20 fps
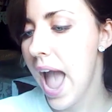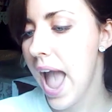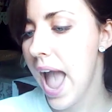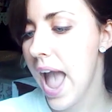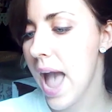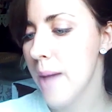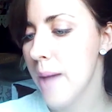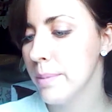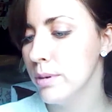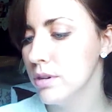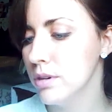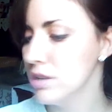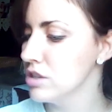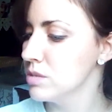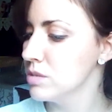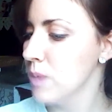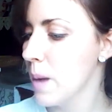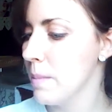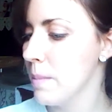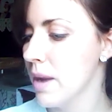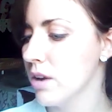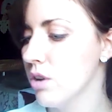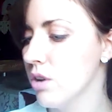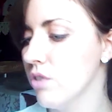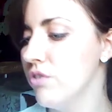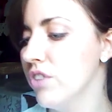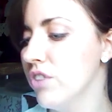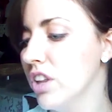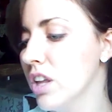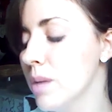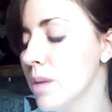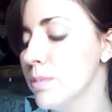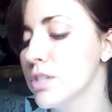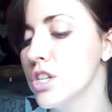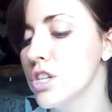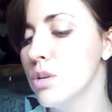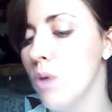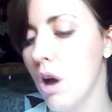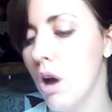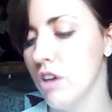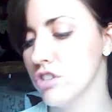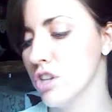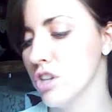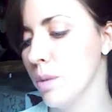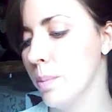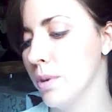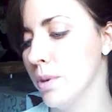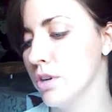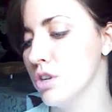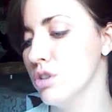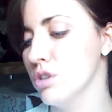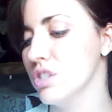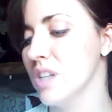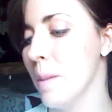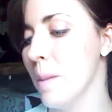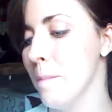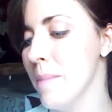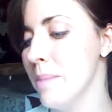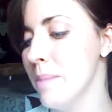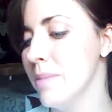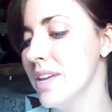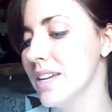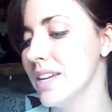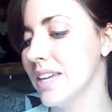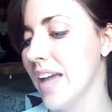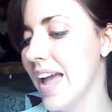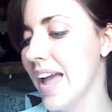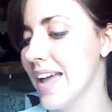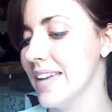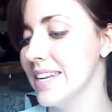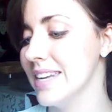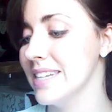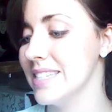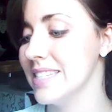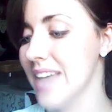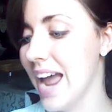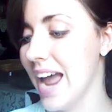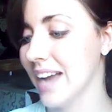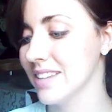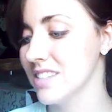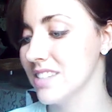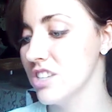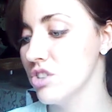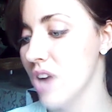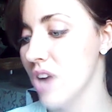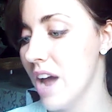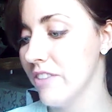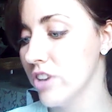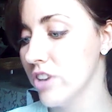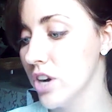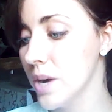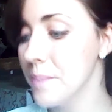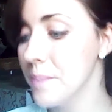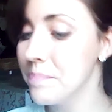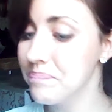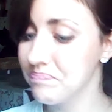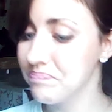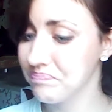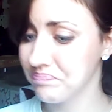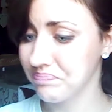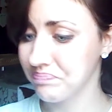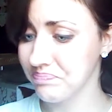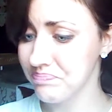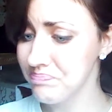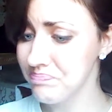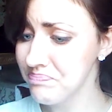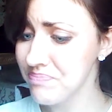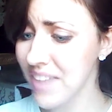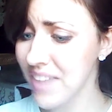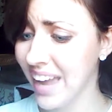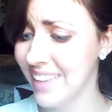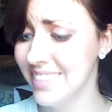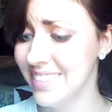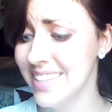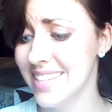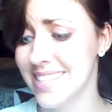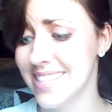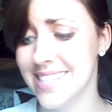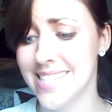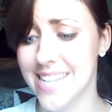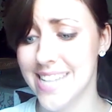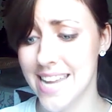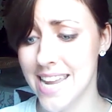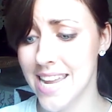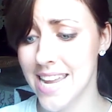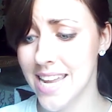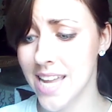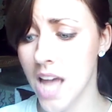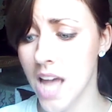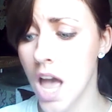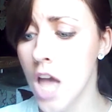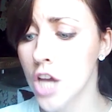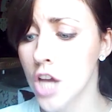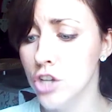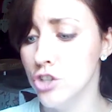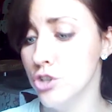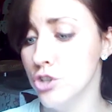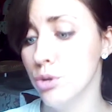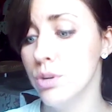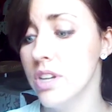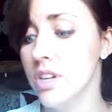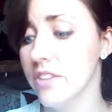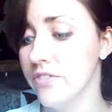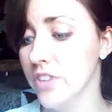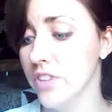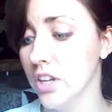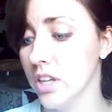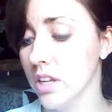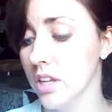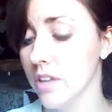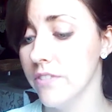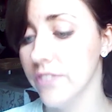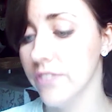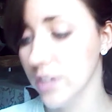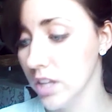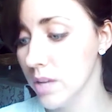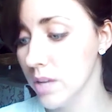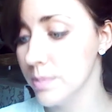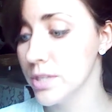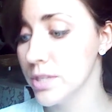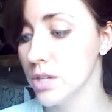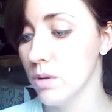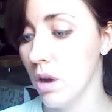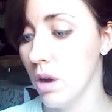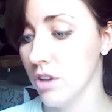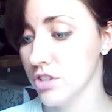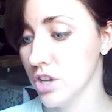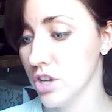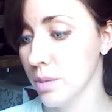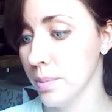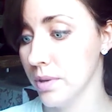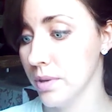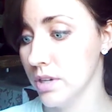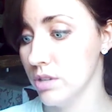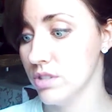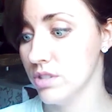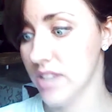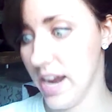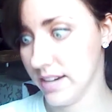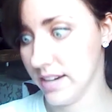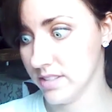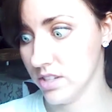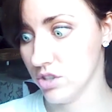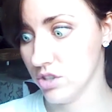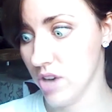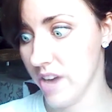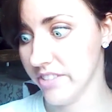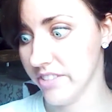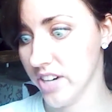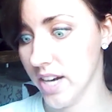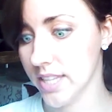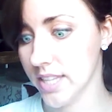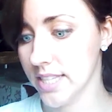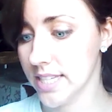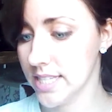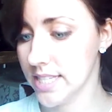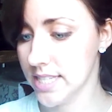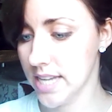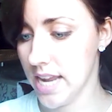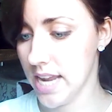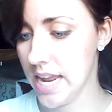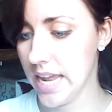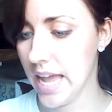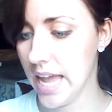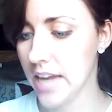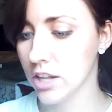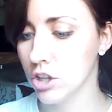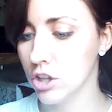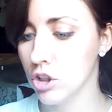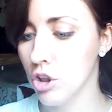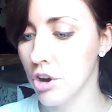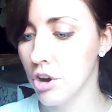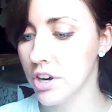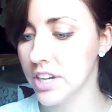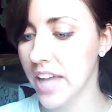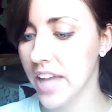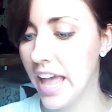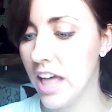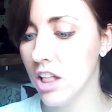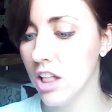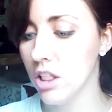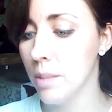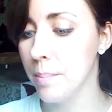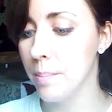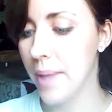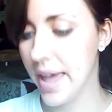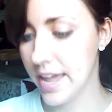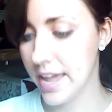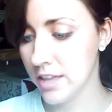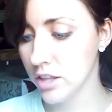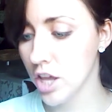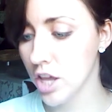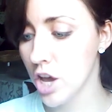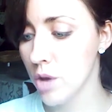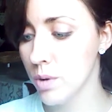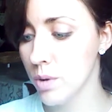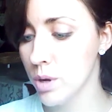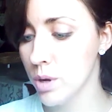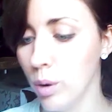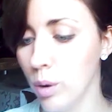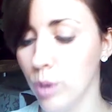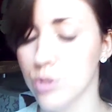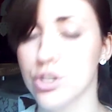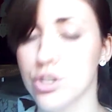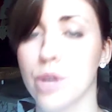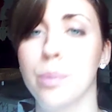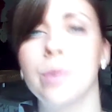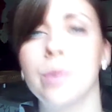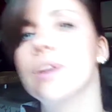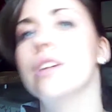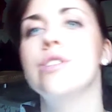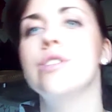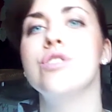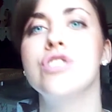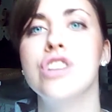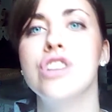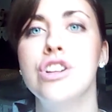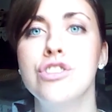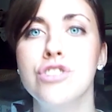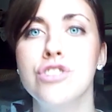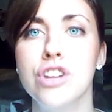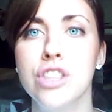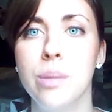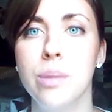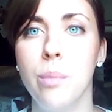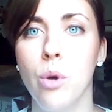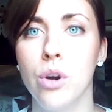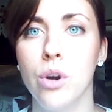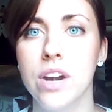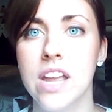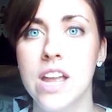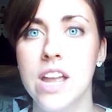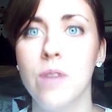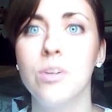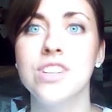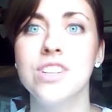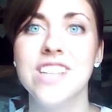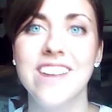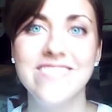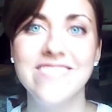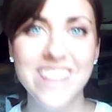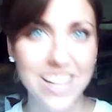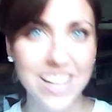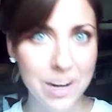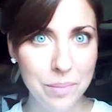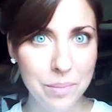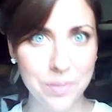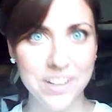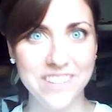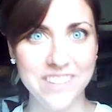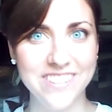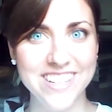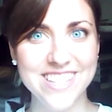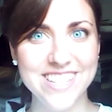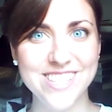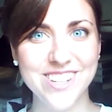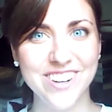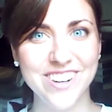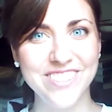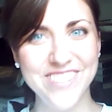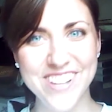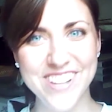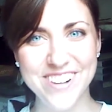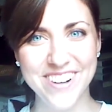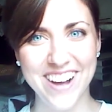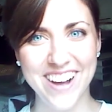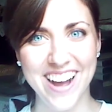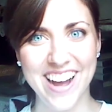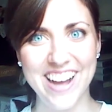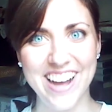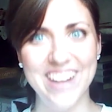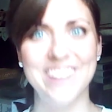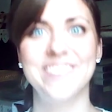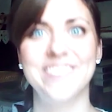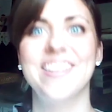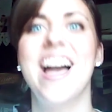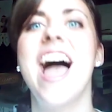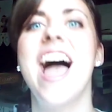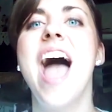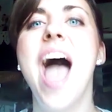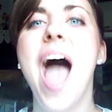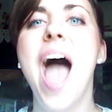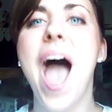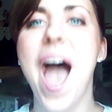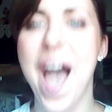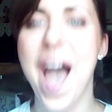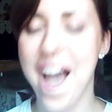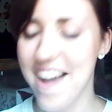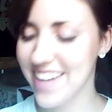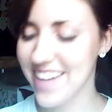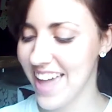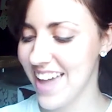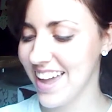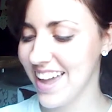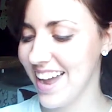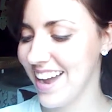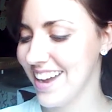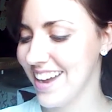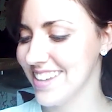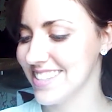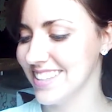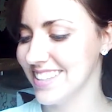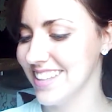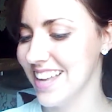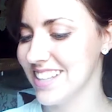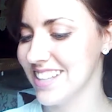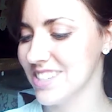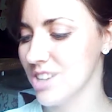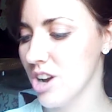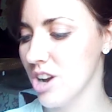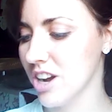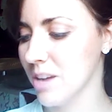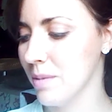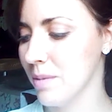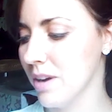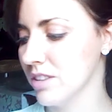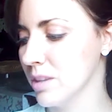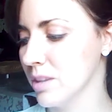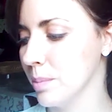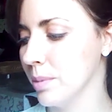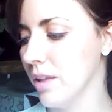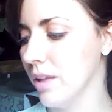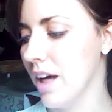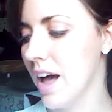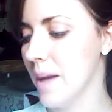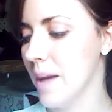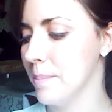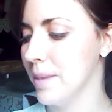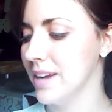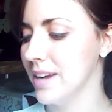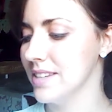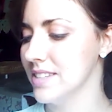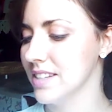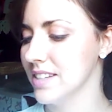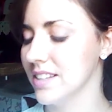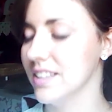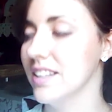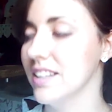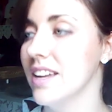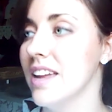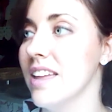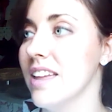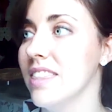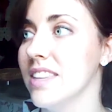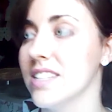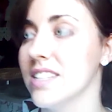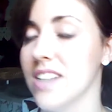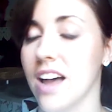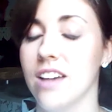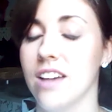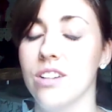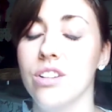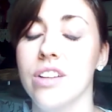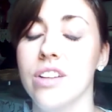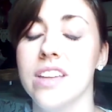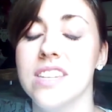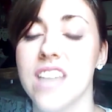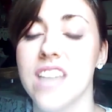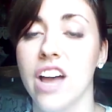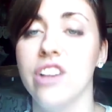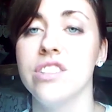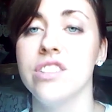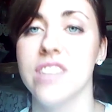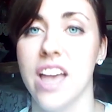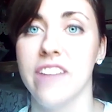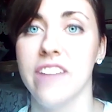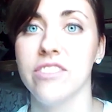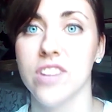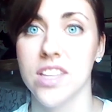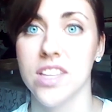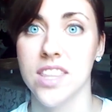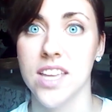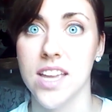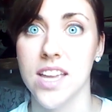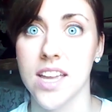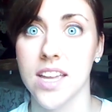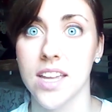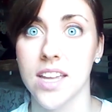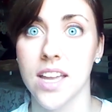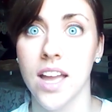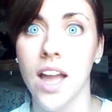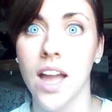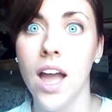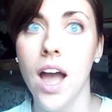And produced by Michael Phillips, who also produced Mimic and Taxi Driver. And The Sting, Julia Phillips, who also produced Taxi Driver and The Sting, and Clark L. Palo, also produced Ginger in the Morning, which I've done a previous review of. Okay, guys, let's talk about the plot. Basically, the title tells everything.